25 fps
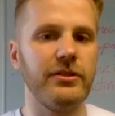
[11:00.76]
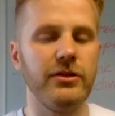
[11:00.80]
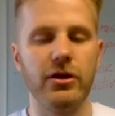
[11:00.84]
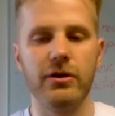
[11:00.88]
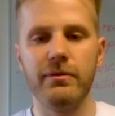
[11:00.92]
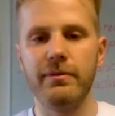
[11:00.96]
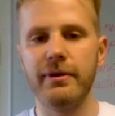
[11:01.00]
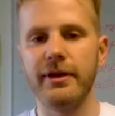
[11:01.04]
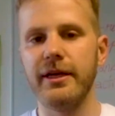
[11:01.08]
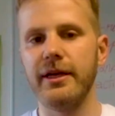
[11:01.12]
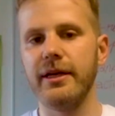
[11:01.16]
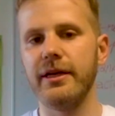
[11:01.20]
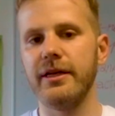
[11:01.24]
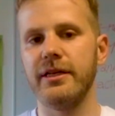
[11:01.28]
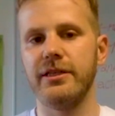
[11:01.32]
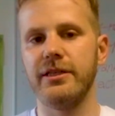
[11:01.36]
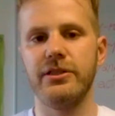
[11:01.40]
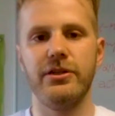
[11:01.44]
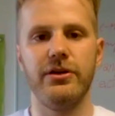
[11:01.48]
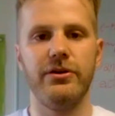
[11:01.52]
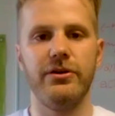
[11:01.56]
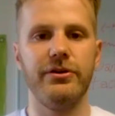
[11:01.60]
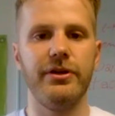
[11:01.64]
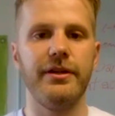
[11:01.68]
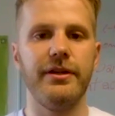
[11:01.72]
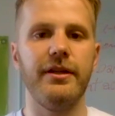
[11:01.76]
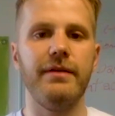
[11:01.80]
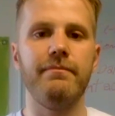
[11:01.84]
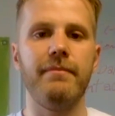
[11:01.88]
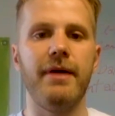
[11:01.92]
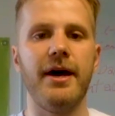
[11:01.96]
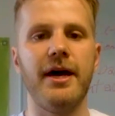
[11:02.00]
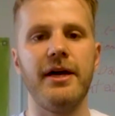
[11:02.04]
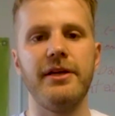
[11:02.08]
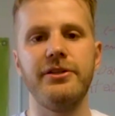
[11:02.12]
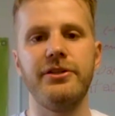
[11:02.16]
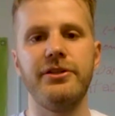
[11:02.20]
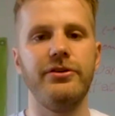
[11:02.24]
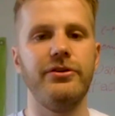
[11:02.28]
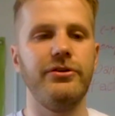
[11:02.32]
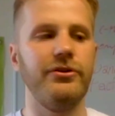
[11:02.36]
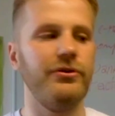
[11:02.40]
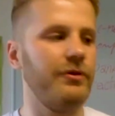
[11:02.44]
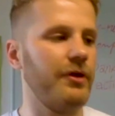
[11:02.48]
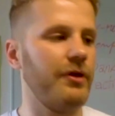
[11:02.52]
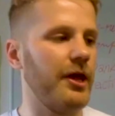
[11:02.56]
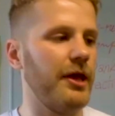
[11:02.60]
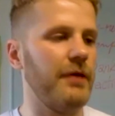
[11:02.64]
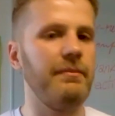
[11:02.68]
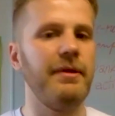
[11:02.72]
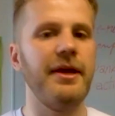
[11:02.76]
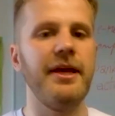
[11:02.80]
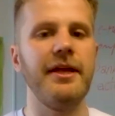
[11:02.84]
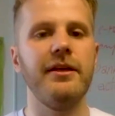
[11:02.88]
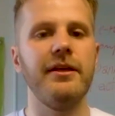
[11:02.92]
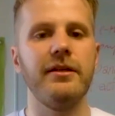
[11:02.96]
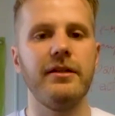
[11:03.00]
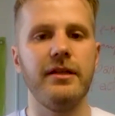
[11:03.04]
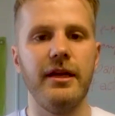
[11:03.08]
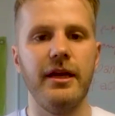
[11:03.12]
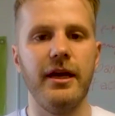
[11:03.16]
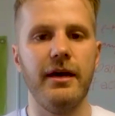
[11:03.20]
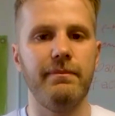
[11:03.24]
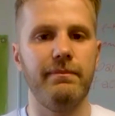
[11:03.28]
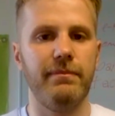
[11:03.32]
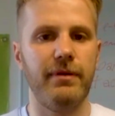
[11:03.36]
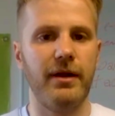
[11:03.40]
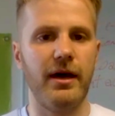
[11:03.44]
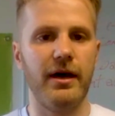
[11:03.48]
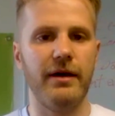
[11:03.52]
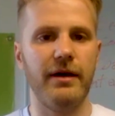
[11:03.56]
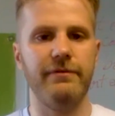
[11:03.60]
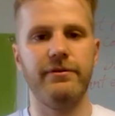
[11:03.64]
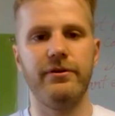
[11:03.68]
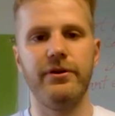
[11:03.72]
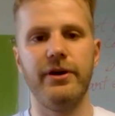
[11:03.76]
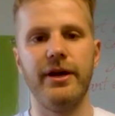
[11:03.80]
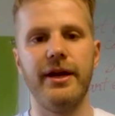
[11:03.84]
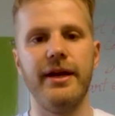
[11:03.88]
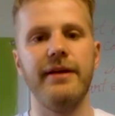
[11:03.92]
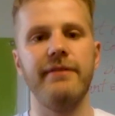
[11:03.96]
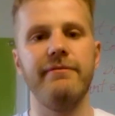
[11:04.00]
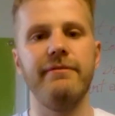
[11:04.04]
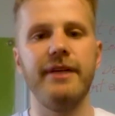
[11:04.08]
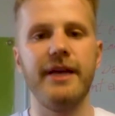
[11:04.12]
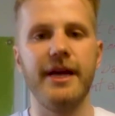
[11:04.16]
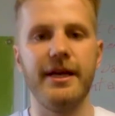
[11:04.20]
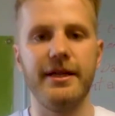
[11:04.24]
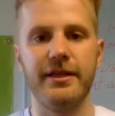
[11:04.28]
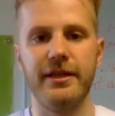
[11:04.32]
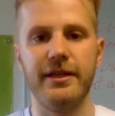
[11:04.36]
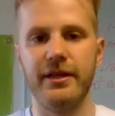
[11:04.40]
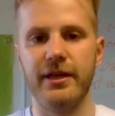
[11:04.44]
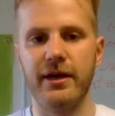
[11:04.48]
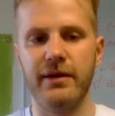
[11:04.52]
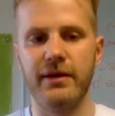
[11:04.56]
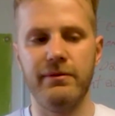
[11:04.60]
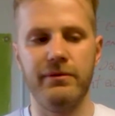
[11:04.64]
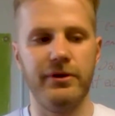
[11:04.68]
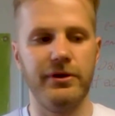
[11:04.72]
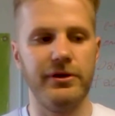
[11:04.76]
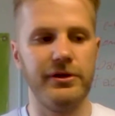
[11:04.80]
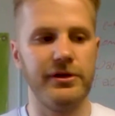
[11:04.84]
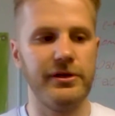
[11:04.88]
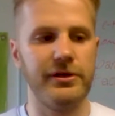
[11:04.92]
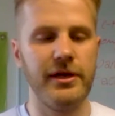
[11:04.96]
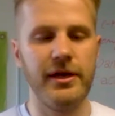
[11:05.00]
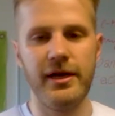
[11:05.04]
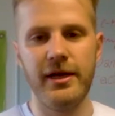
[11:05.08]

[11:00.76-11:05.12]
nobody in Estonia demands you to immediately apply for any VAT numbers.